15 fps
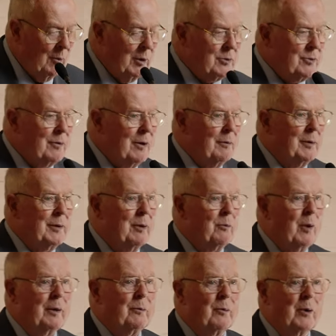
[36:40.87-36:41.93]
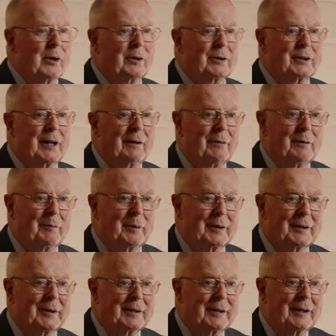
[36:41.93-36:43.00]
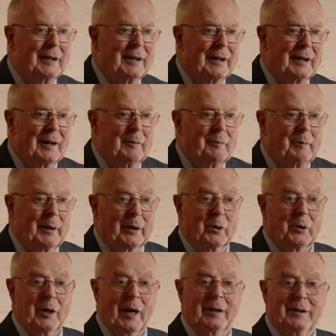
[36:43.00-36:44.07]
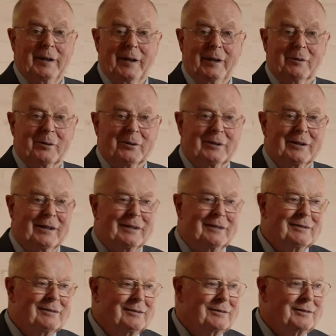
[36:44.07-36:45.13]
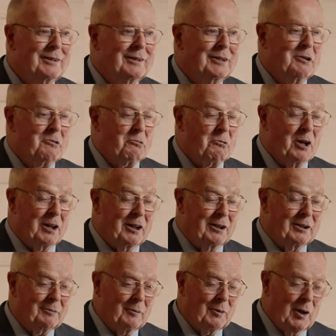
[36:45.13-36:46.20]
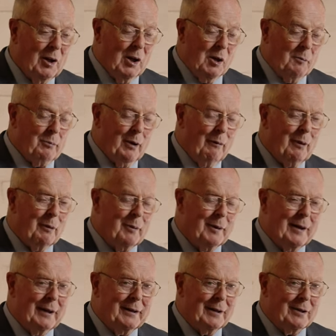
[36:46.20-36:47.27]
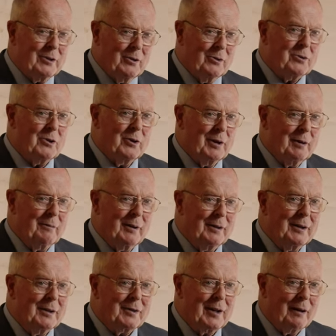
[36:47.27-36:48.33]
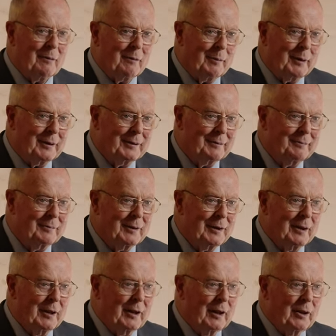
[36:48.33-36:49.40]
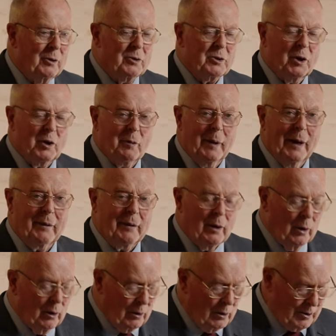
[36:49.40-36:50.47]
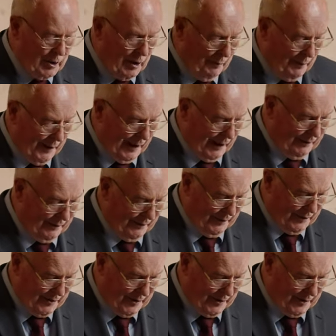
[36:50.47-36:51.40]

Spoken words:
What's wrong with a one-world government? Be a good idea, wouldn't it? Well, problem with that is, who's going to run this government? Who's going to make the laws coming out of this